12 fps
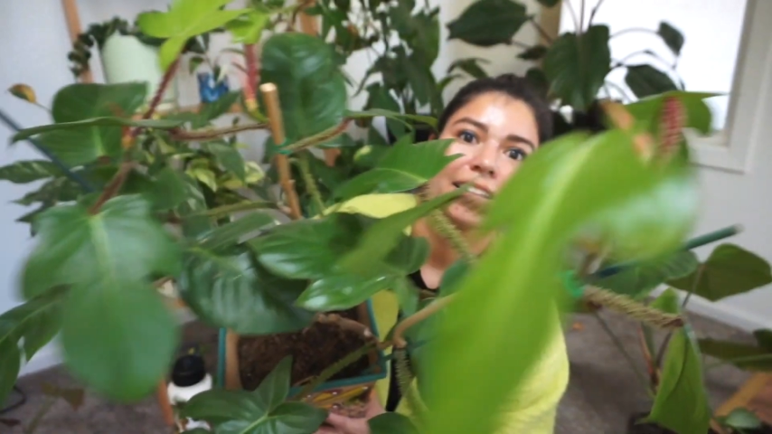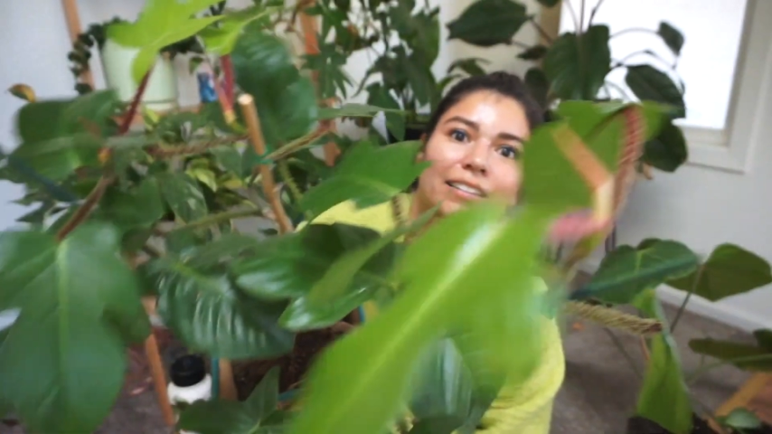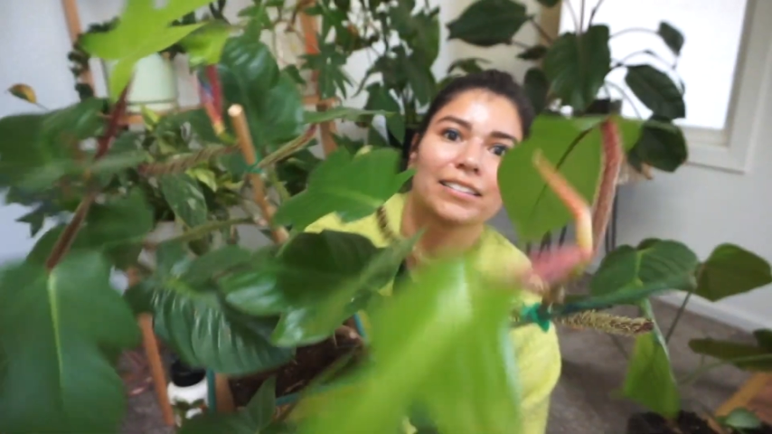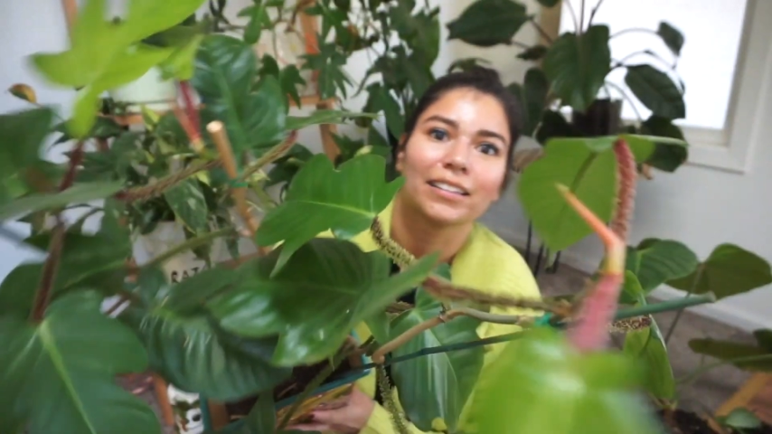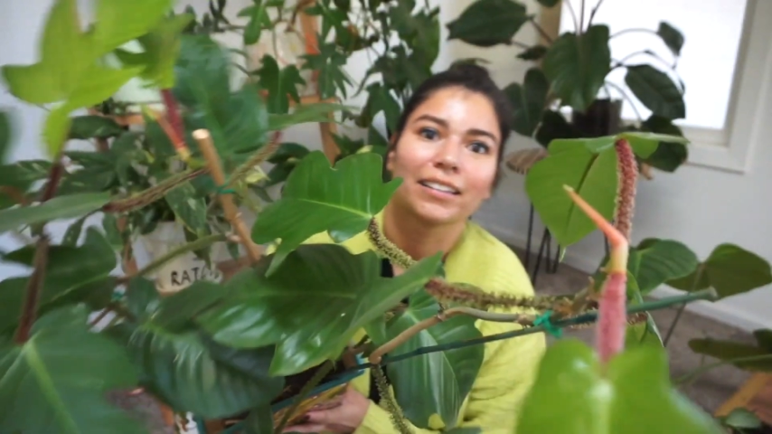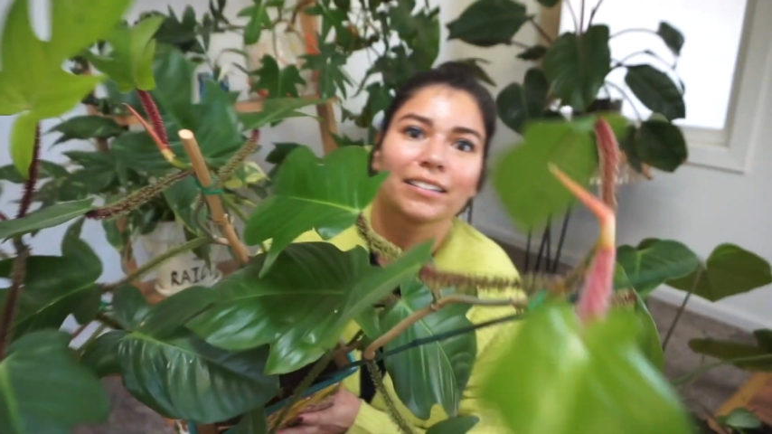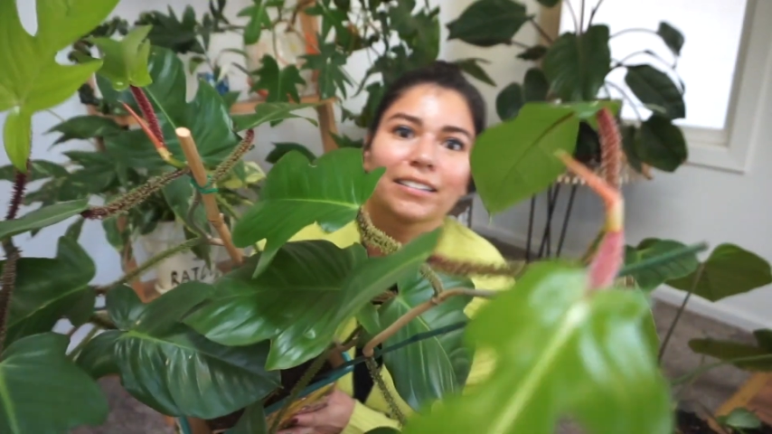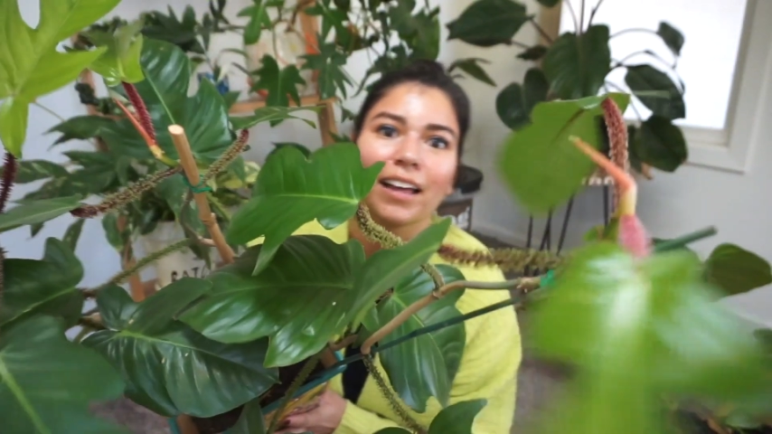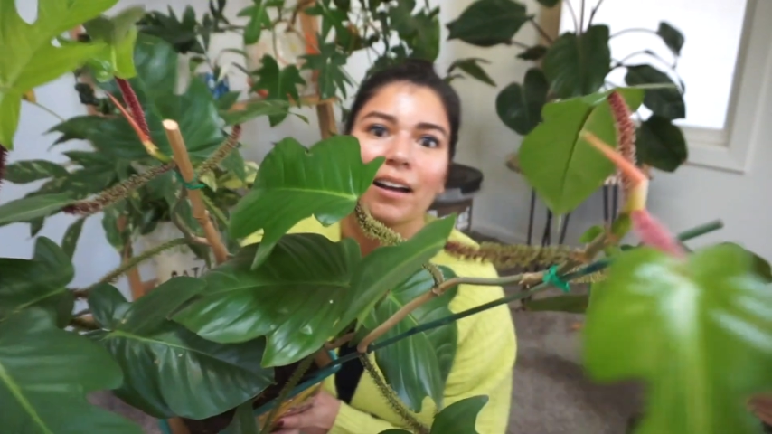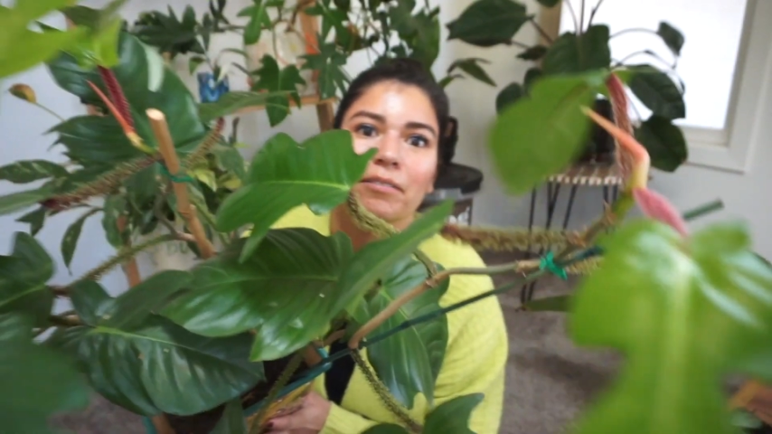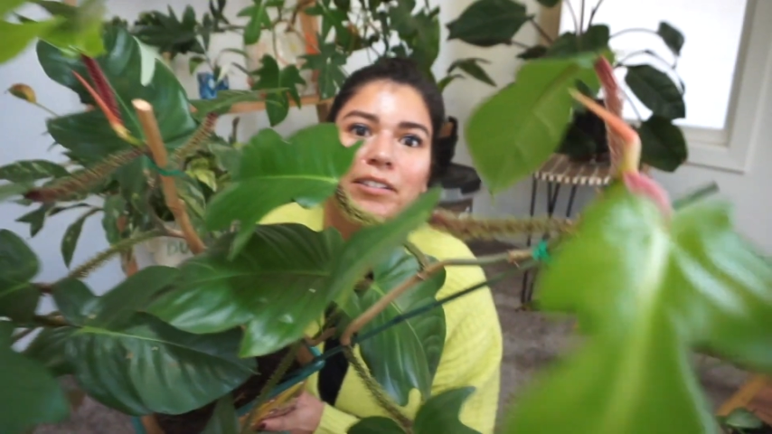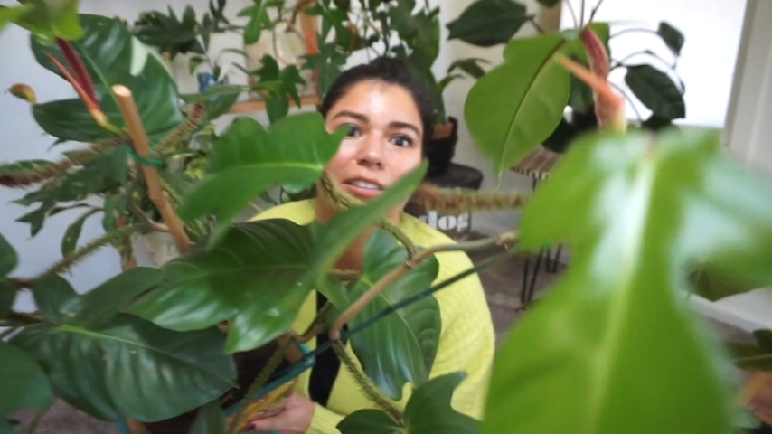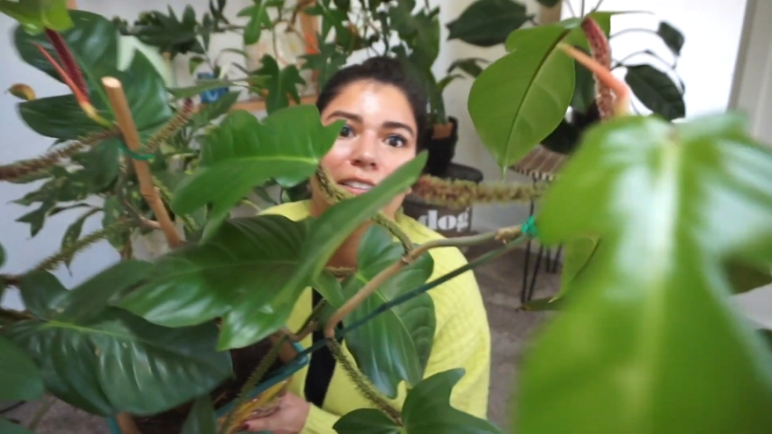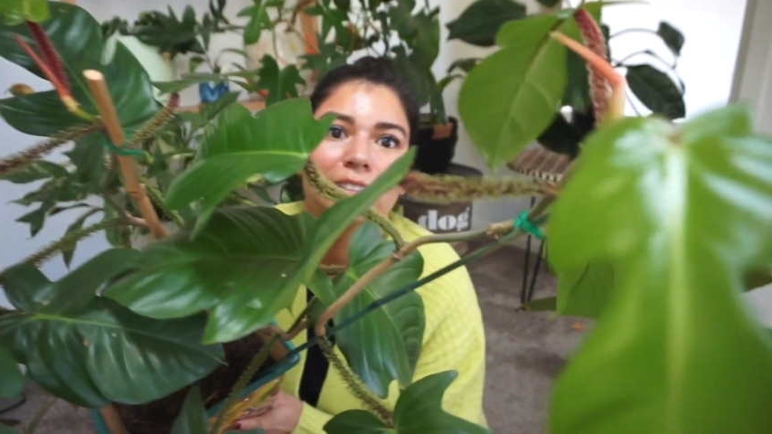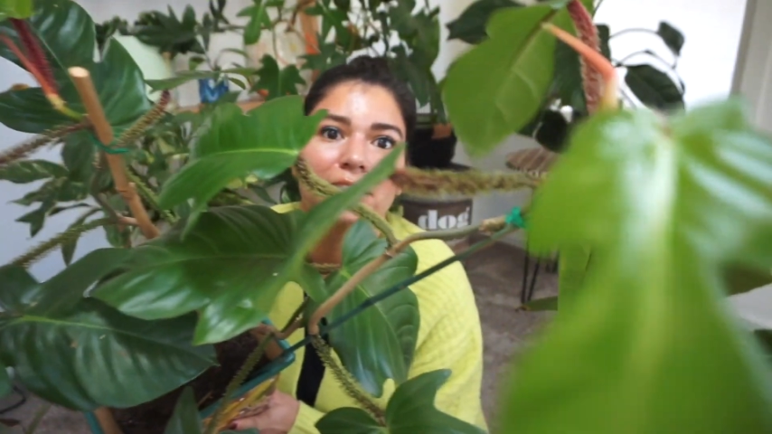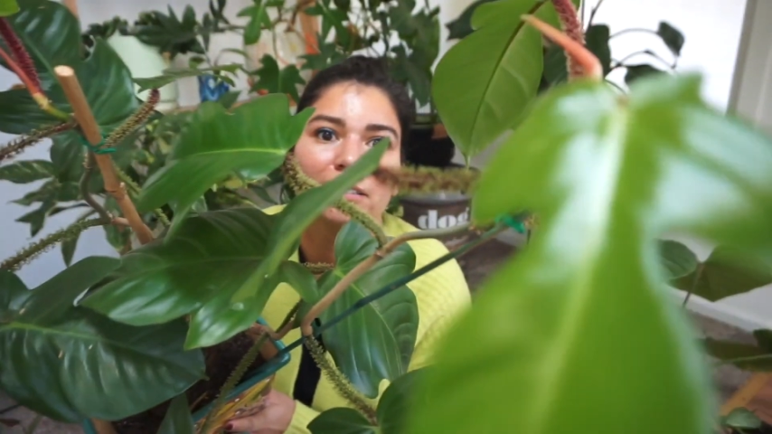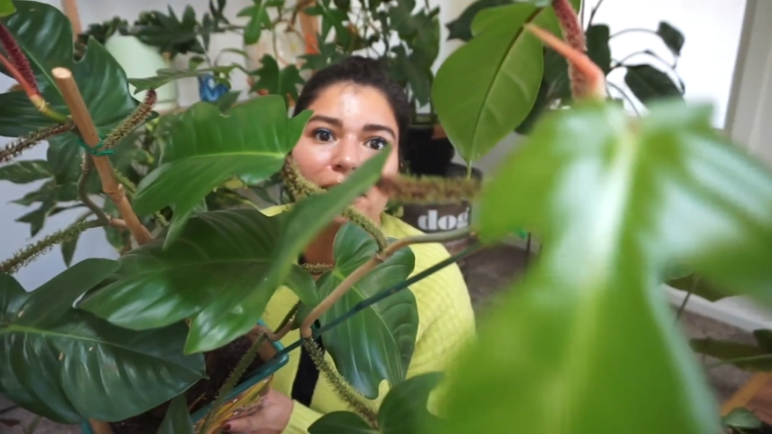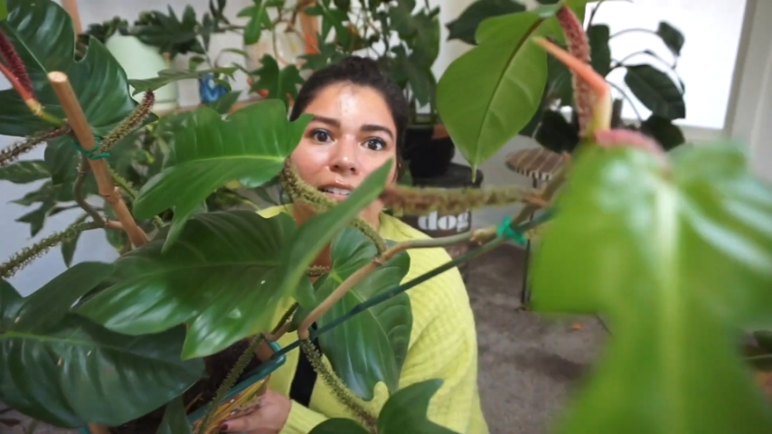See, there's that one
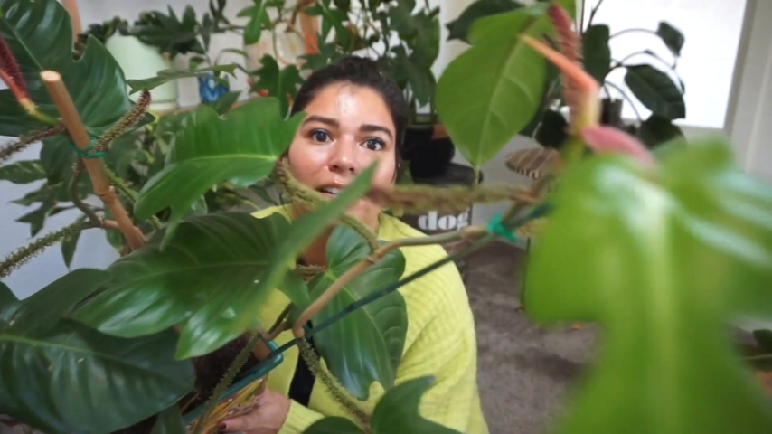too.